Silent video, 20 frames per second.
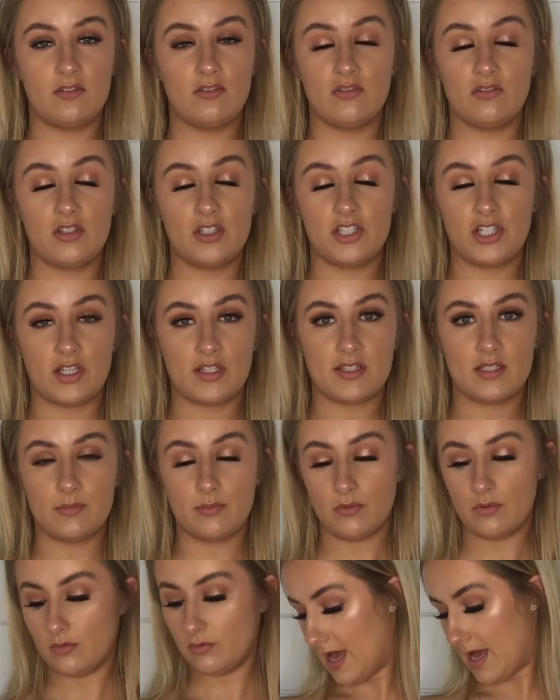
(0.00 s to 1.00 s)

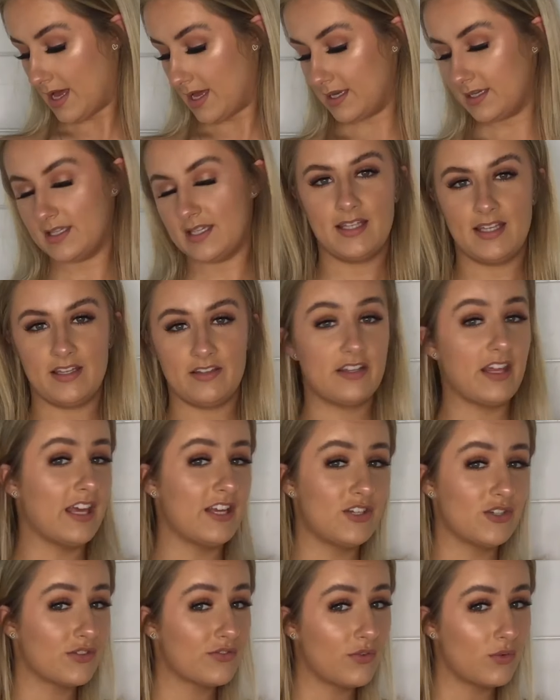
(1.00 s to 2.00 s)
non-adjustable and they
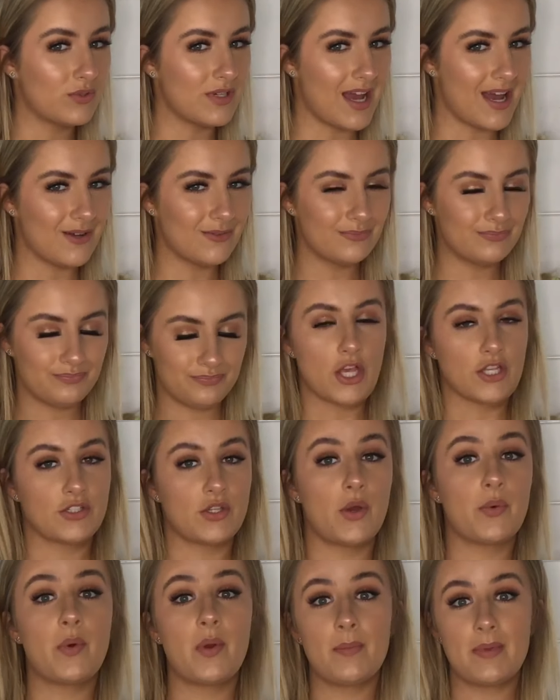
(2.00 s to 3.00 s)
just fall down so
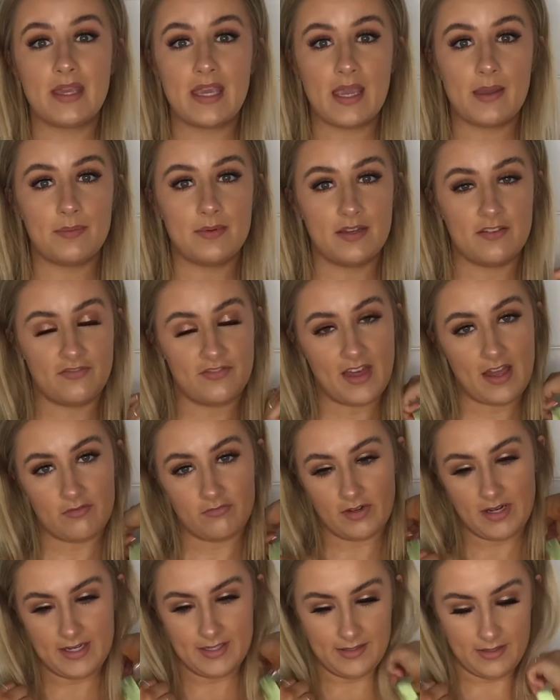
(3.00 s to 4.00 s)
I won't be keeping it for that
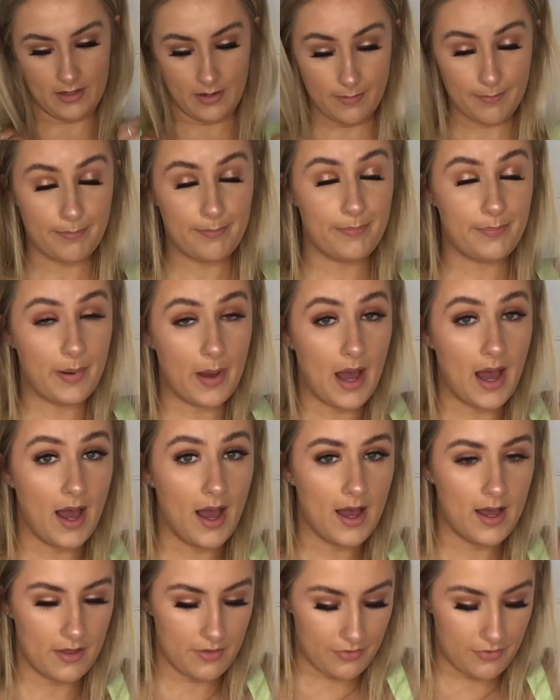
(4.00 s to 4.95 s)
reason. But